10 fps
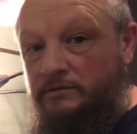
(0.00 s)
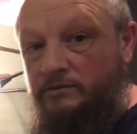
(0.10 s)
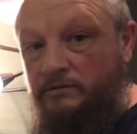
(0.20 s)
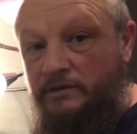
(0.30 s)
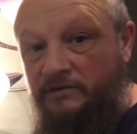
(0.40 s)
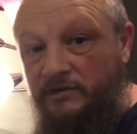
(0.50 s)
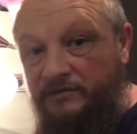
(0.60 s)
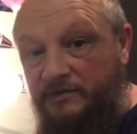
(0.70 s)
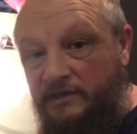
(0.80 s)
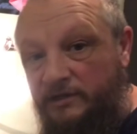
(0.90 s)
Whatever you
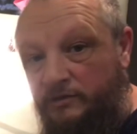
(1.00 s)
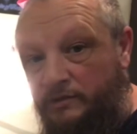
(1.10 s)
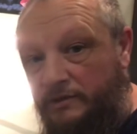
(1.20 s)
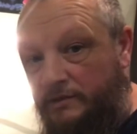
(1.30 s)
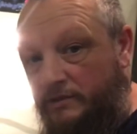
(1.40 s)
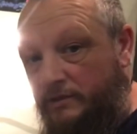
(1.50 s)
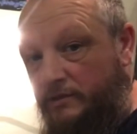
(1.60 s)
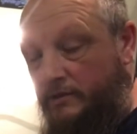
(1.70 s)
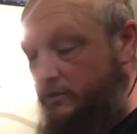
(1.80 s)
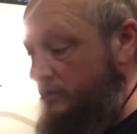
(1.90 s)
feel like doing.
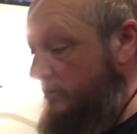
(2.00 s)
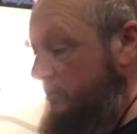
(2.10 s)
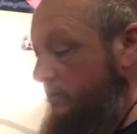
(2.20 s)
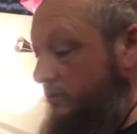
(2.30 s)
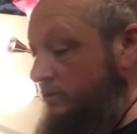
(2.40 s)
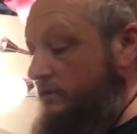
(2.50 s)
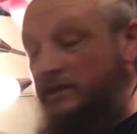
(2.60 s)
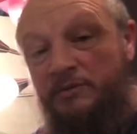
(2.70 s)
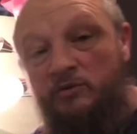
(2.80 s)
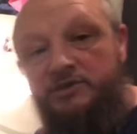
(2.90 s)
Let
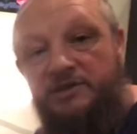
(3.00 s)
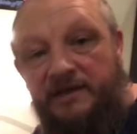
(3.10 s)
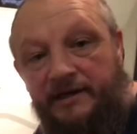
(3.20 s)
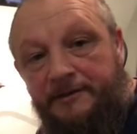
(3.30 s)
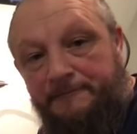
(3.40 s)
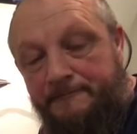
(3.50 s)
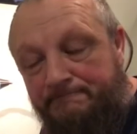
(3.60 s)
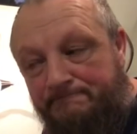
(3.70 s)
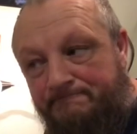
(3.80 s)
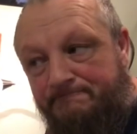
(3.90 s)
me know what you think.
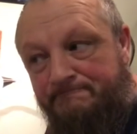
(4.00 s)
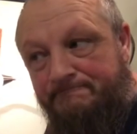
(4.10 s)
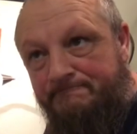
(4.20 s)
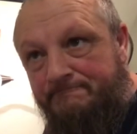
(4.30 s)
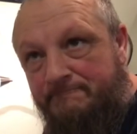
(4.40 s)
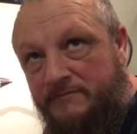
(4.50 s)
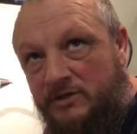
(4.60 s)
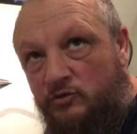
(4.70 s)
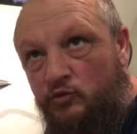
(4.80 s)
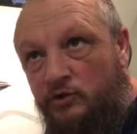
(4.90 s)

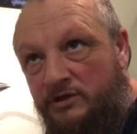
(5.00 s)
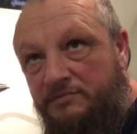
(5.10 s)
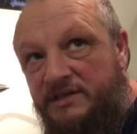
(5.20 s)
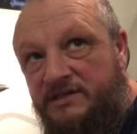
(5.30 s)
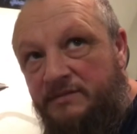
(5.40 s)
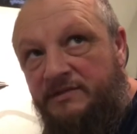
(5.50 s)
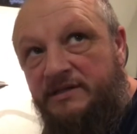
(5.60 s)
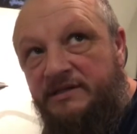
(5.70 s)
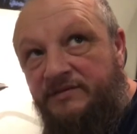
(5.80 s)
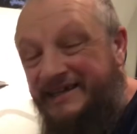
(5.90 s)
Would it be something
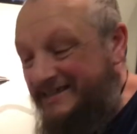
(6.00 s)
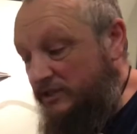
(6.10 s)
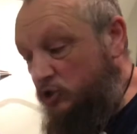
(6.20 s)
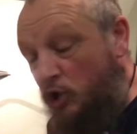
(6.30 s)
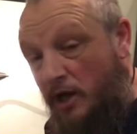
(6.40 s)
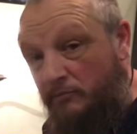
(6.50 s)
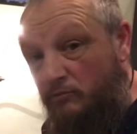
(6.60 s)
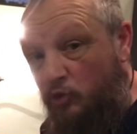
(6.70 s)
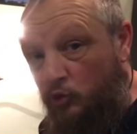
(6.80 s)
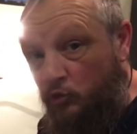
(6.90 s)
different? It's a lot
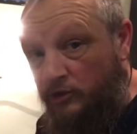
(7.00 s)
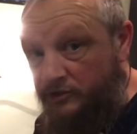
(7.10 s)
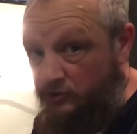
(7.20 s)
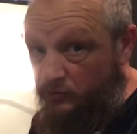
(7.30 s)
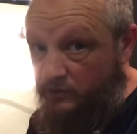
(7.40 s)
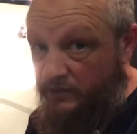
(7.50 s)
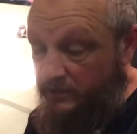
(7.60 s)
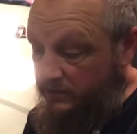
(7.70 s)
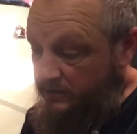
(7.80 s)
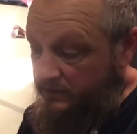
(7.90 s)
more work to do
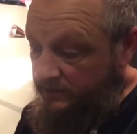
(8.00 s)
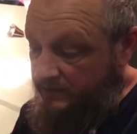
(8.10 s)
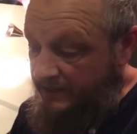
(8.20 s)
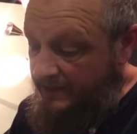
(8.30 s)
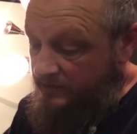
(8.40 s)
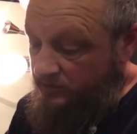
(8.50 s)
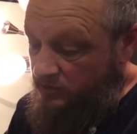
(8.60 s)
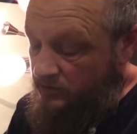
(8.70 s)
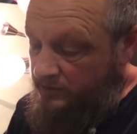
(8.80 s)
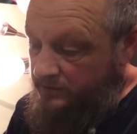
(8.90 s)
the
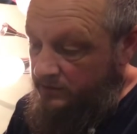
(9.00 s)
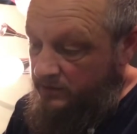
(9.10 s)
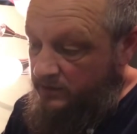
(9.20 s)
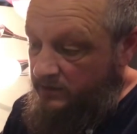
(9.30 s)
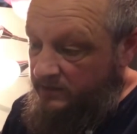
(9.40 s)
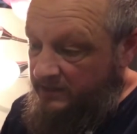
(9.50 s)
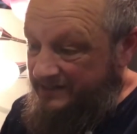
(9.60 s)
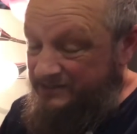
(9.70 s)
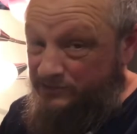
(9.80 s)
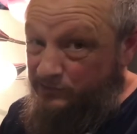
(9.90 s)
hectagon than it
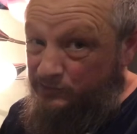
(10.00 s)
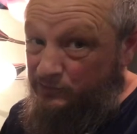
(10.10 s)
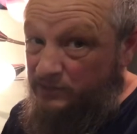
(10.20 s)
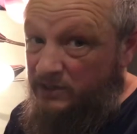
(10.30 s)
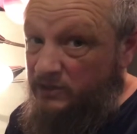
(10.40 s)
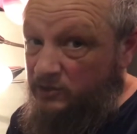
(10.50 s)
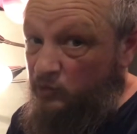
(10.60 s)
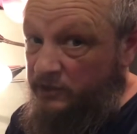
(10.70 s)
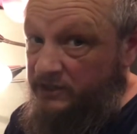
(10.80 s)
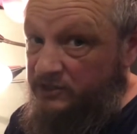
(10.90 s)
is to do the
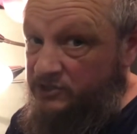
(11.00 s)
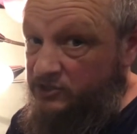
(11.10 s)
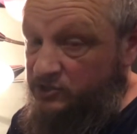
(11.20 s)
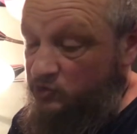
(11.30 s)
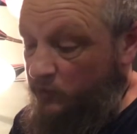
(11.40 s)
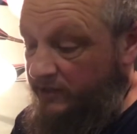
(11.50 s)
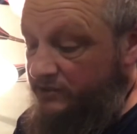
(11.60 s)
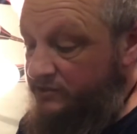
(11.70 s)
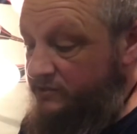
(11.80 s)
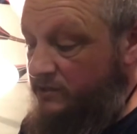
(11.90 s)
one inch
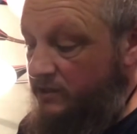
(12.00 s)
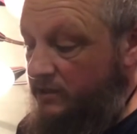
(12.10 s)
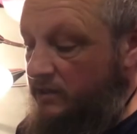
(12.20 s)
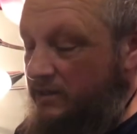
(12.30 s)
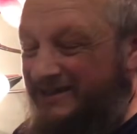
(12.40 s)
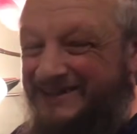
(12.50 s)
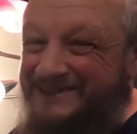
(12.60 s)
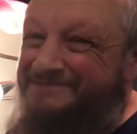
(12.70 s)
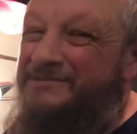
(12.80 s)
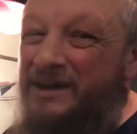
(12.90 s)
squares.
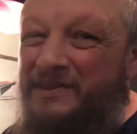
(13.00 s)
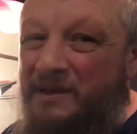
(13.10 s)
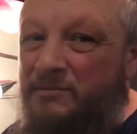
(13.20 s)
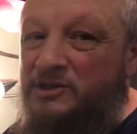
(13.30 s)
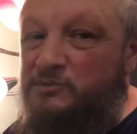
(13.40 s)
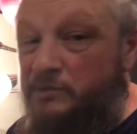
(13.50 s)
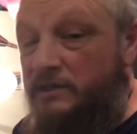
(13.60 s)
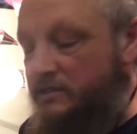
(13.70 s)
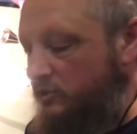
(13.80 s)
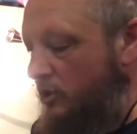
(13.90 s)
Not that much, but it
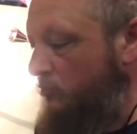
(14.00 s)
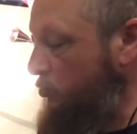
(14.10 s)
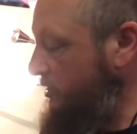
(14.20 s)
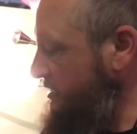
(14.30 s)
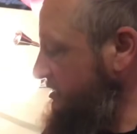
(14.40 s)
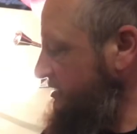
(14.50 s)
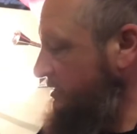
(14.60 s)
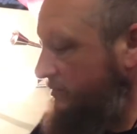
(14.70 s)
is a lot more work because